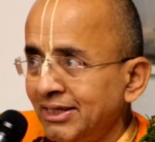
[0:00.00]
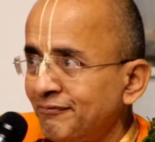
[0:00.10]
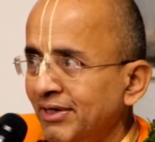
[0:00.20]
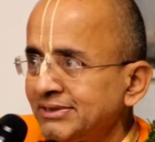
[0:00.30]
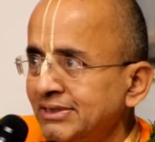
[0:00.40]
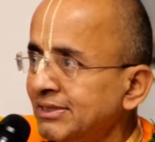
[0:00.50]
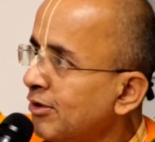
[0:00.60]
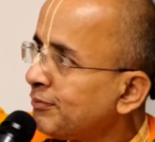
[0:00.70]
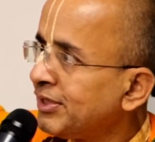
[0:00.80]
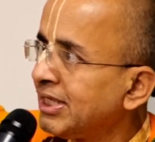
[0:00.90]
Differences
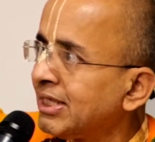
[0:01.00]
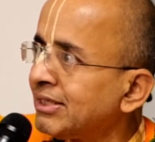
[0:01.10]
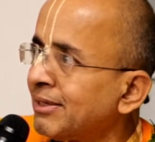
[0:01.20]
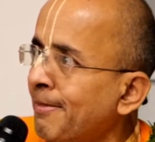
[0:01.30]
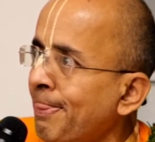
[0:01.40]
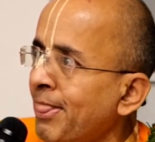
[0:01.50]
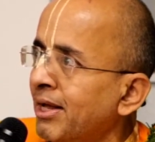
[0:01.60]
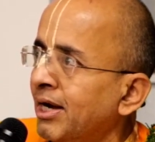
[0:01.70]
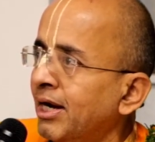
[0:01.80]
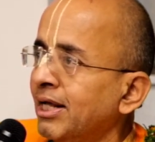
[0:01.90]
in opinion
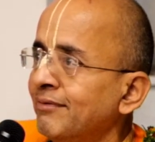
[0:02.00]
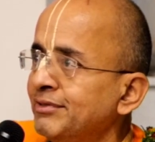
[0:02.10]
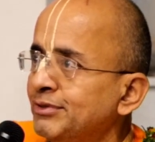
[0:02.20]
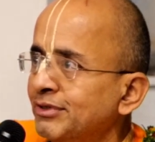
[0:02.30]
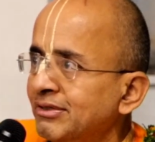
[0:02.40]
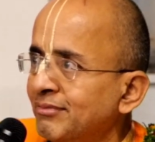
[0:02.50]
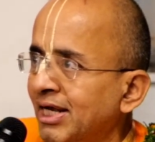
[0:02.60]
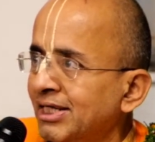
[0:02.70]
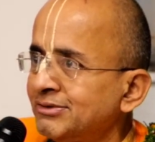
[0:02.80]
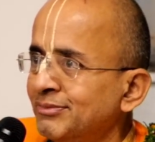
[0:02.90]
and heavy duty
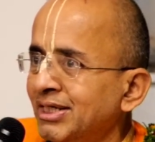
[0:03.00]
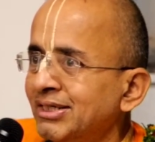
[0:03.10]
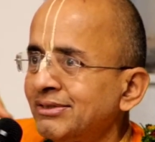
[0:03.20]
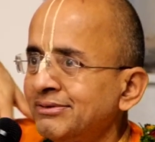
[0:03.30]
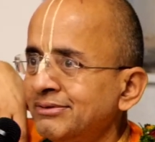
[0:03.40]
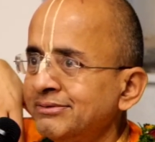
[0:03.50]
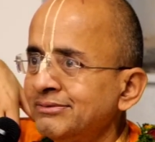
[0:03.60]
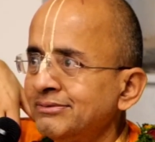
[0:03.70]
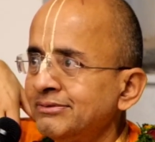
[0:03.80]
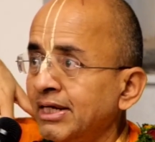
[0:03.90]
management.
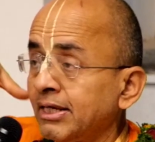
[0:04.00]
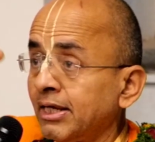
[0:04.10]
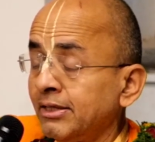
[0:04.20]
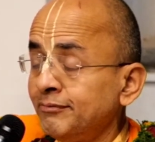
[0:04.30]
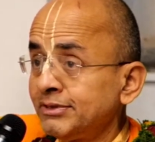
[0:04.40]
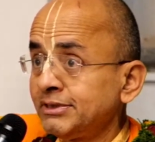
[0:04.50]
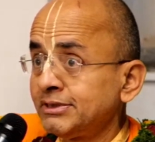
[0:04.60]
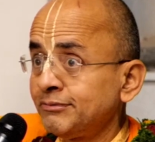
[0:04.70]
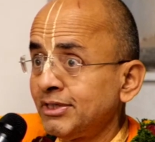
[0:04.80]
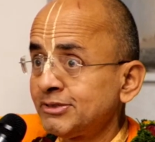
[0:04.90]
Like
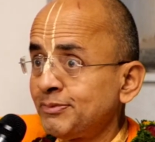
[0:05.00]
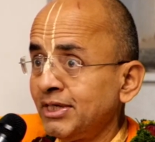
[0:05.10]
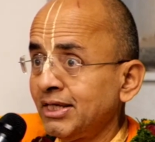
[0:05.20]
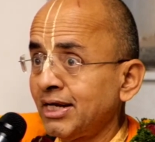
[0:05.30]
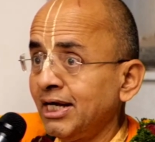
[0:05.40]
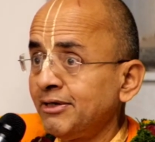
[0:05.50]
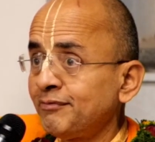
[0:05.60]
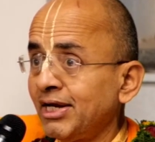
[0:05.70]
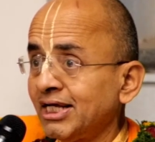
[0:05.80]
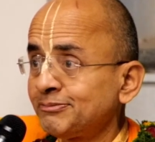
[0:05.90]
NVCC, we are spending
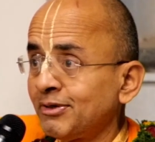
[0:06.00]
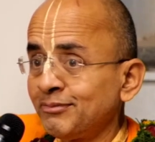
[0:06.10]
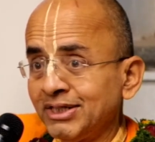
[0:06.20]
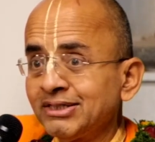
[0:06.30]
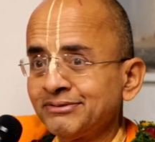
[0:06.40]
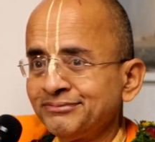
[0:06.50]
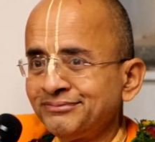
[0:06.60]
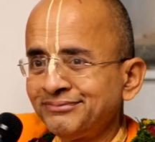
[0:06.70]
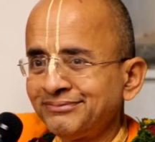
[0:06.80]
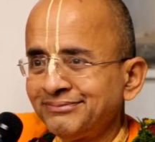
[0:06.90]
95 lakhs per month
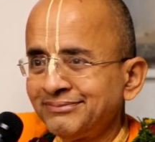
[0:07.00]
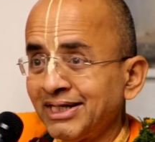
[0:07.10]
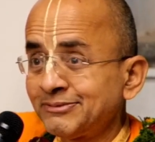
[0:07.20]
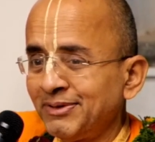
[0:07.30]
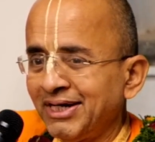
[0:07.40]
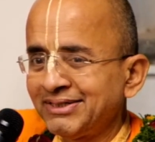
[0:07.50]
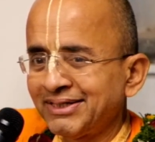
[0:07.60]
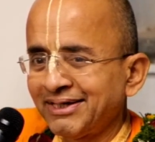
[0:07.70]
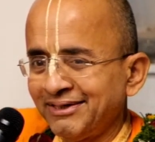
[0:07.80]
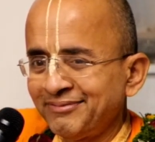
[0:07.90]

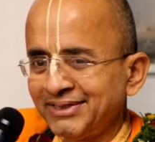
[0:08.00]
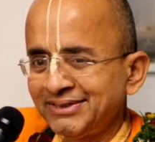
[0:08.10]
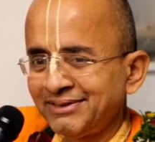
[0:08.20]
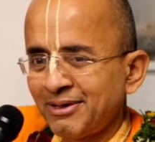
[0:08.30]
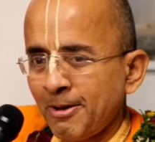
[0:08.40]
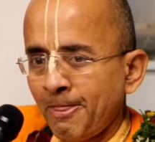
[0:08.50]
expenditure. Can you imagine?